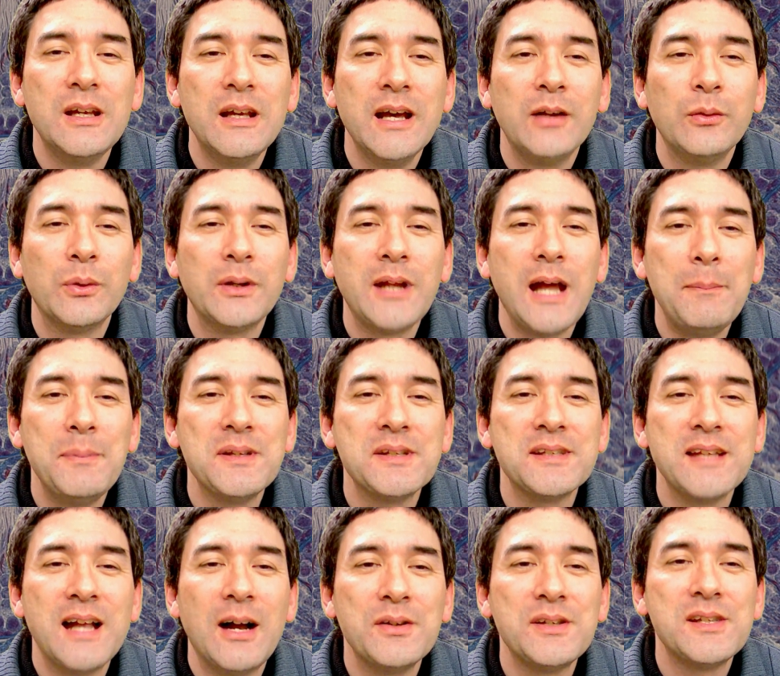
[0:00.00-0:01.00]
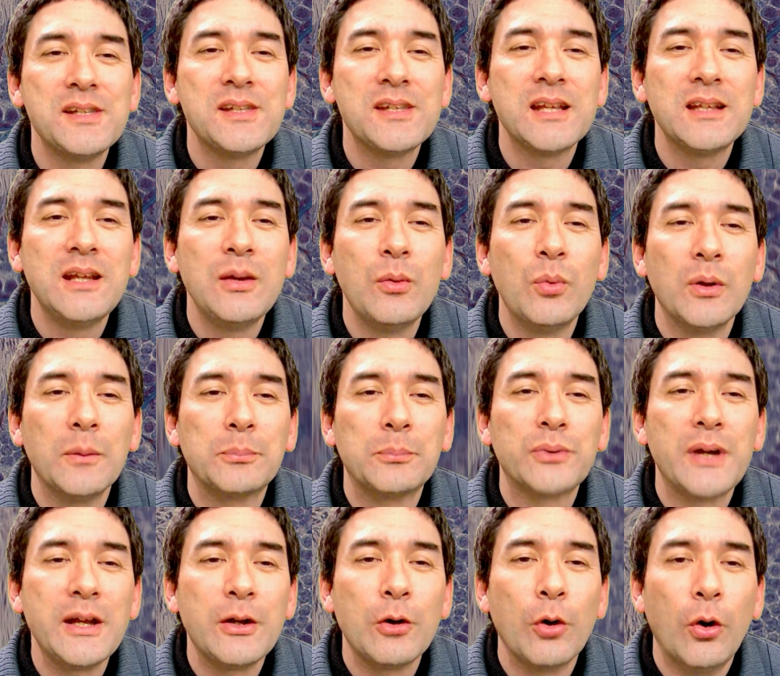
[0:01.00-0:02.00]
And what happens now is, is that they will
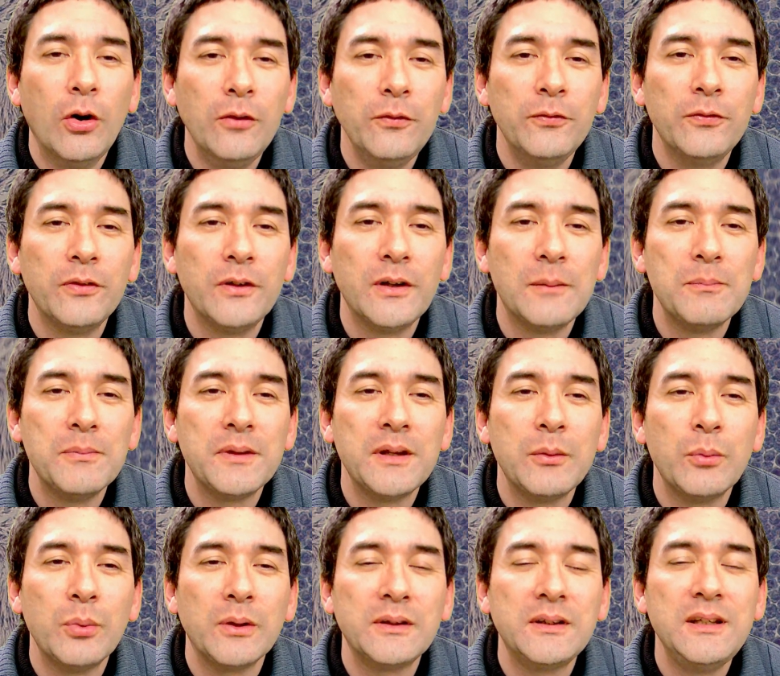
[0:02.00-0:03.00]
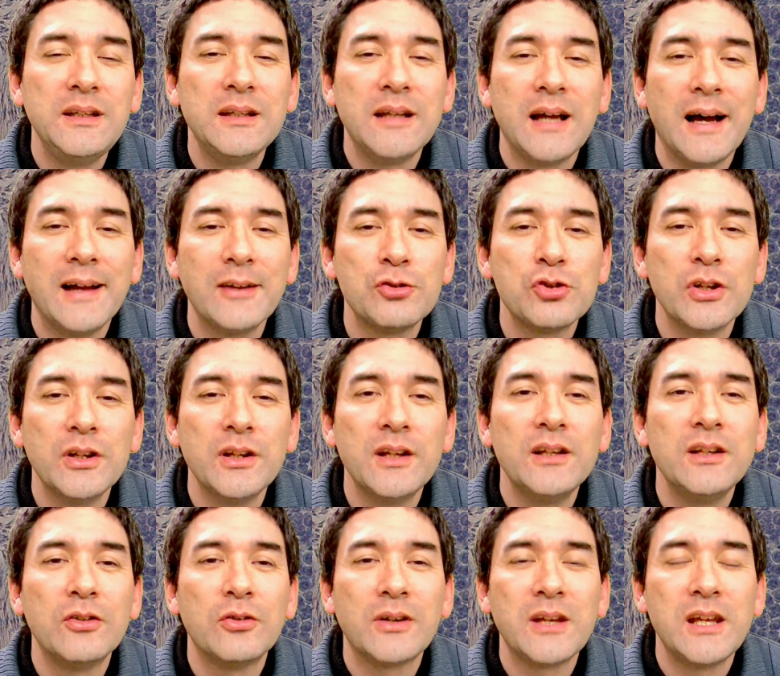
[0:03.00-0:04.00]
break off, um, they will detach, and then
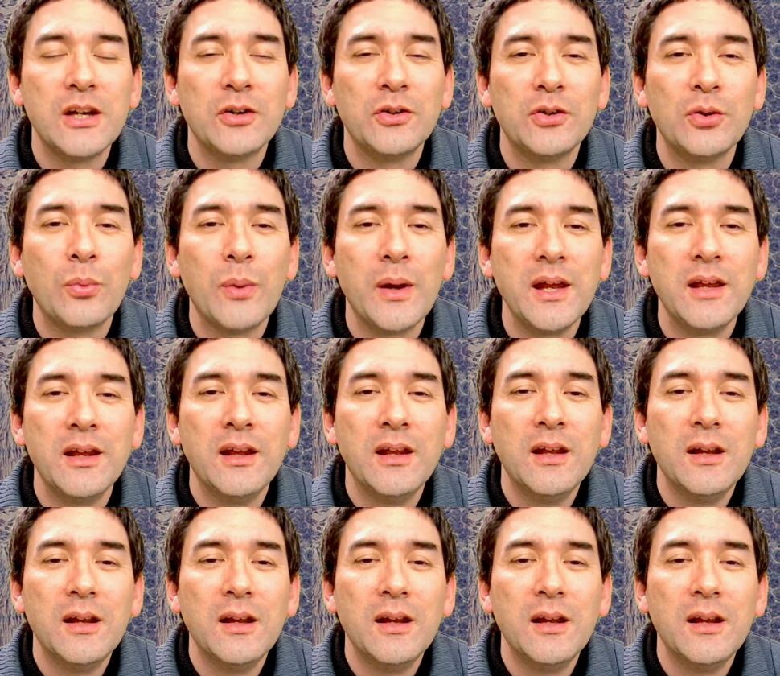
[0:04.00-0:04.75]
they're carried away.